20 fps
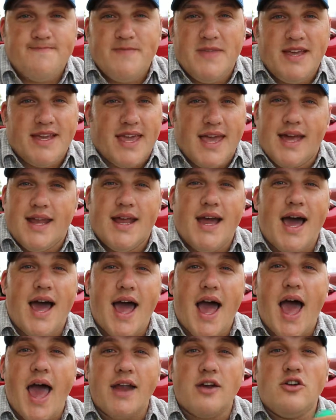Again,
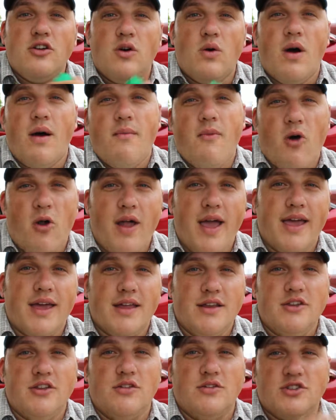I don't know what more I
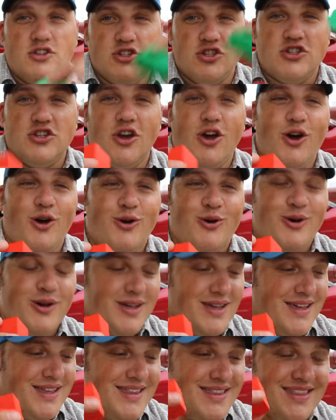can do to show
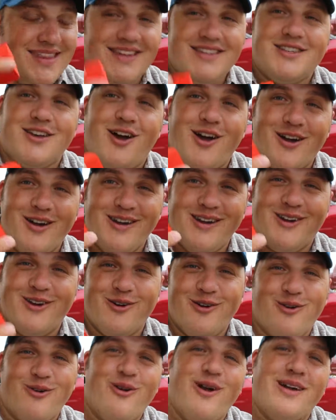these are
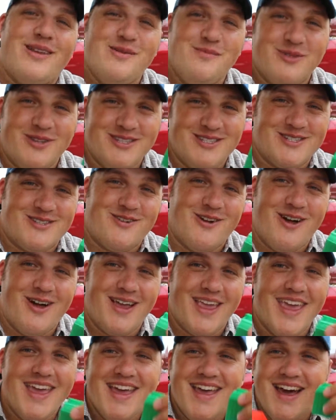incredibly
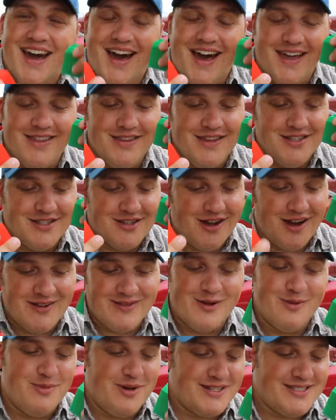strong. These are
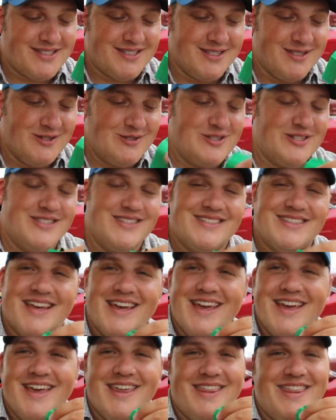robust solutions.
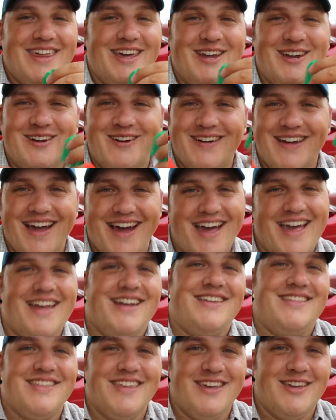They're not
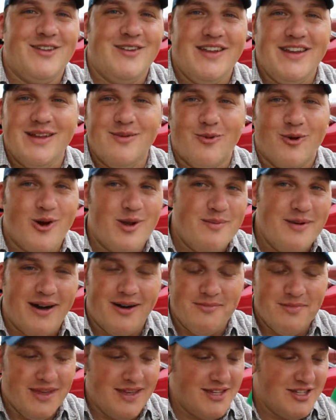anything you need to worry
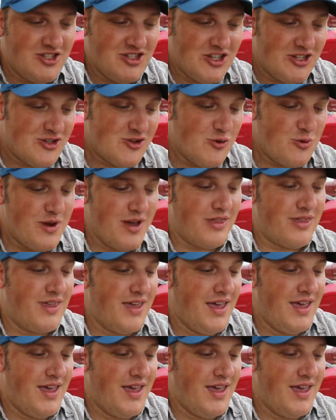about being ginger with,